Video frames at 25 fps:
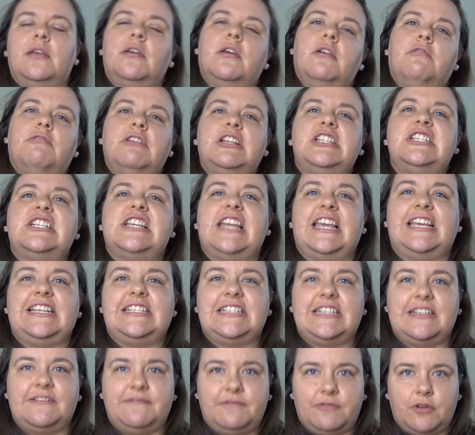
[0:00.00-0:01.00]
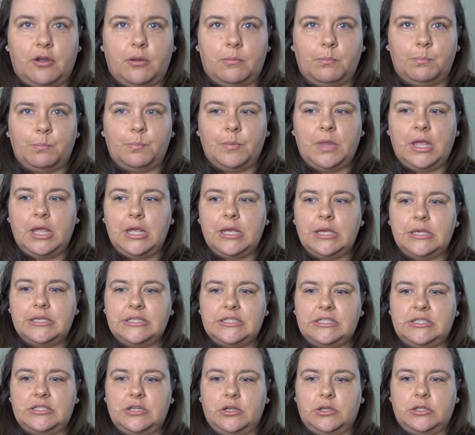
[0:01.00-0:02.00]
originated from
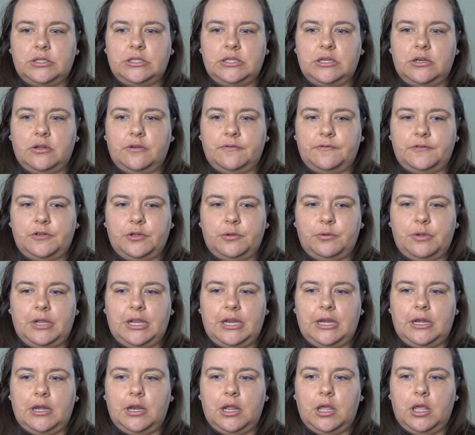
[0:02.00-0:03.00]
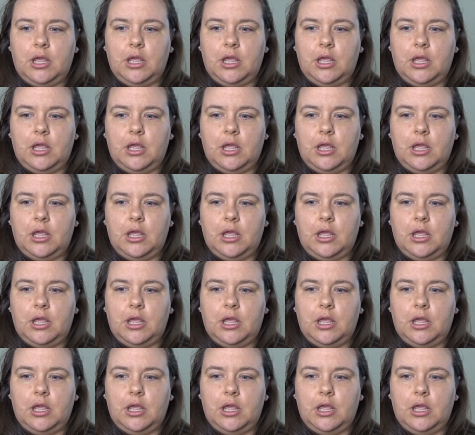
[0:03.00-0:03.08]
starting off doing